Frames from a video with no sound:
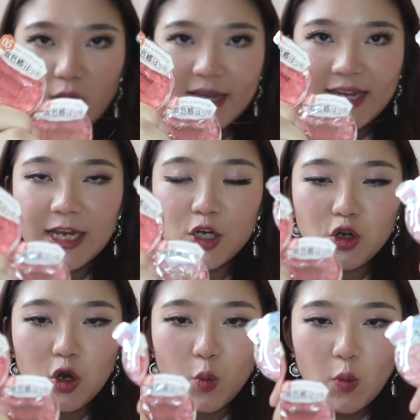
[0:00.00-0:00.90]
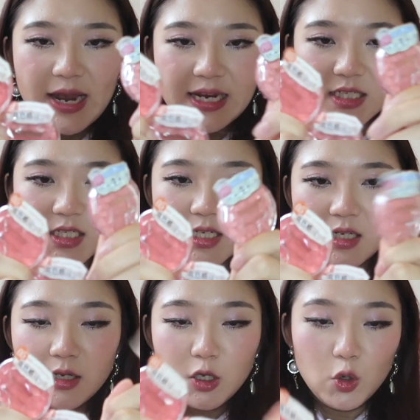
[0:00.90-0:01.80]
I cannot wait.
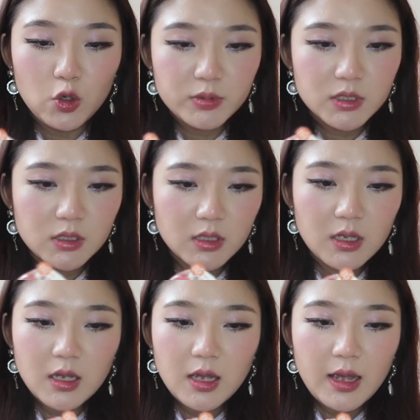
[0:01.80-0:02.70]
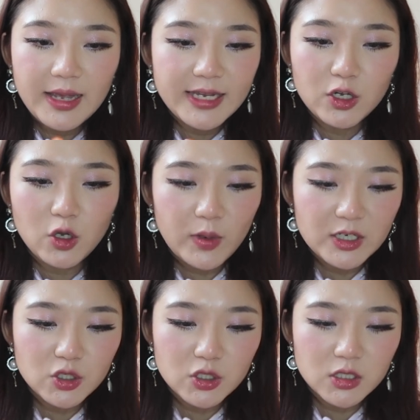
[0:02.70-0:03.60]
Oops. I cannot wait
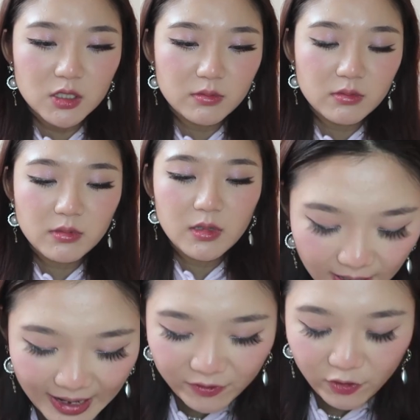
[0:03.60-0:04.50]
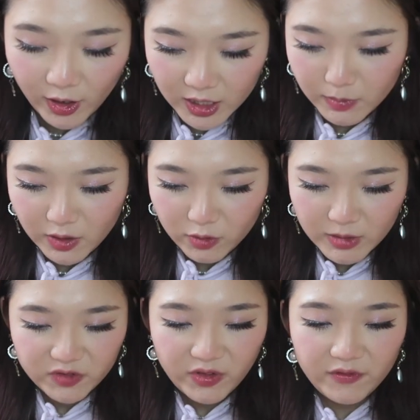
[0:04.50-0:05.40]
to use them. I have a rug in my room
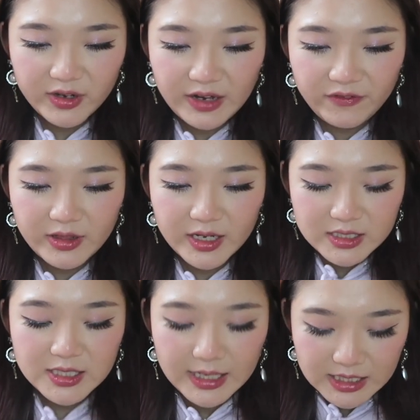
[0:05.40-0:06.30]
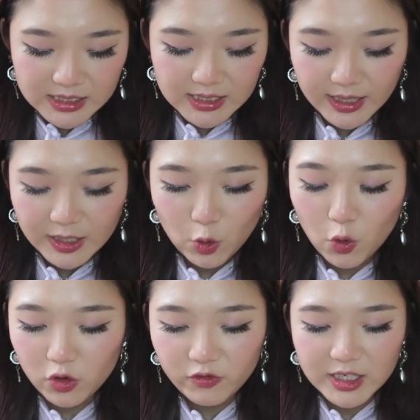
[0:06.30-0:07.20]
that's fluffy and I feel like it's getting stuck in
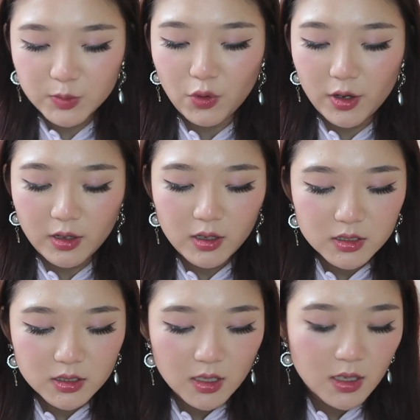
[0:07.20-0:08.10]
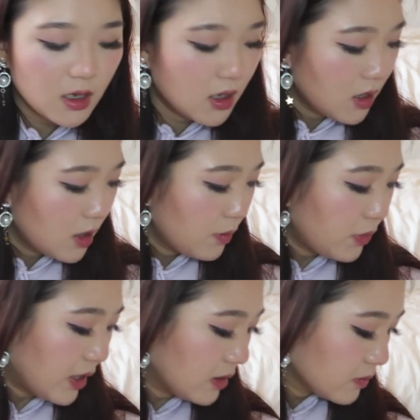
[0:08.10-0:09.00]
all of these products.
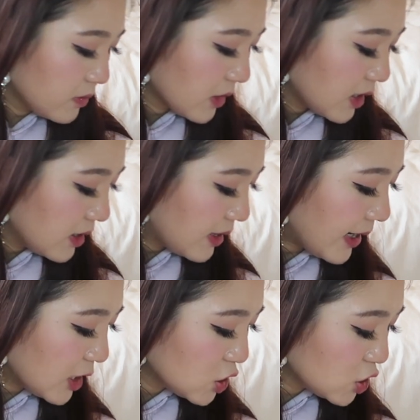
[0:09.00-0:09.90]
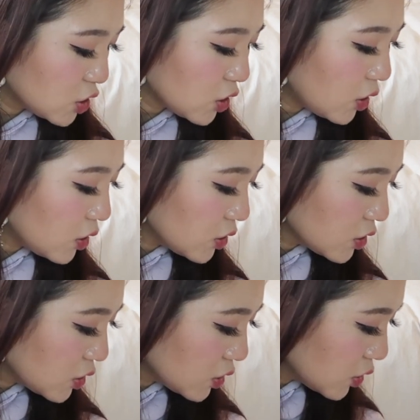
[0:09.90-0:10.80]
But that is so
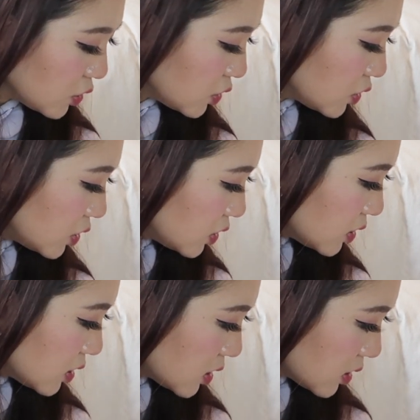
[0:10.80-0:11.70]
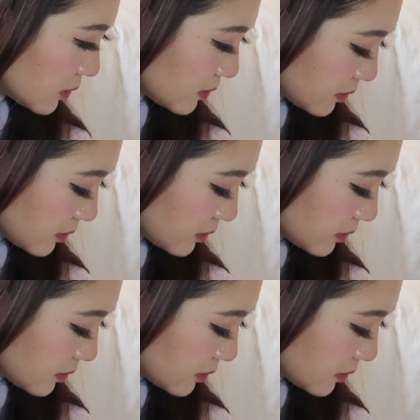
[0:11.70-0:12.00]
cute.